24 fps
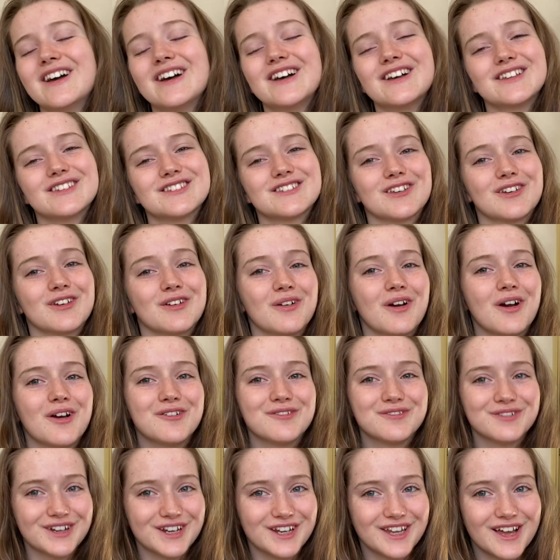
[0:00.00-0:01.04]
so
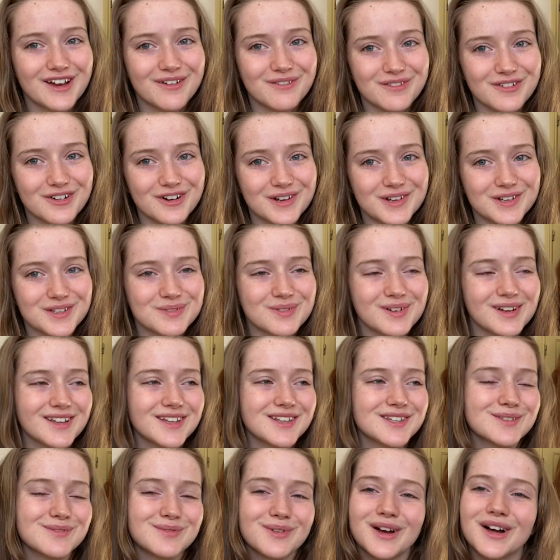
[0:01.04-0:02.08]
hopefully that one goes well
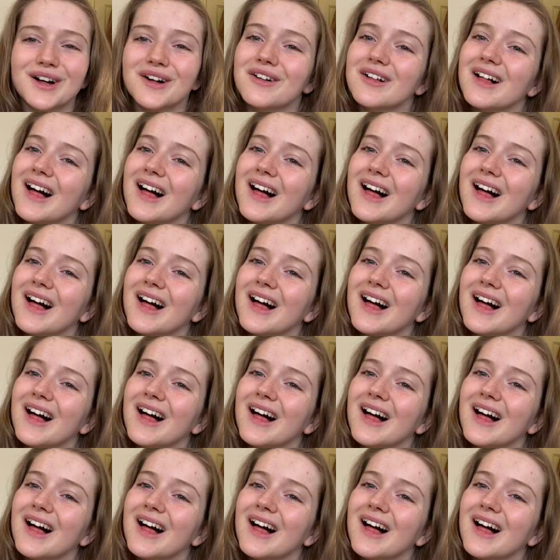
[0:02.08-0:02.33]
as well.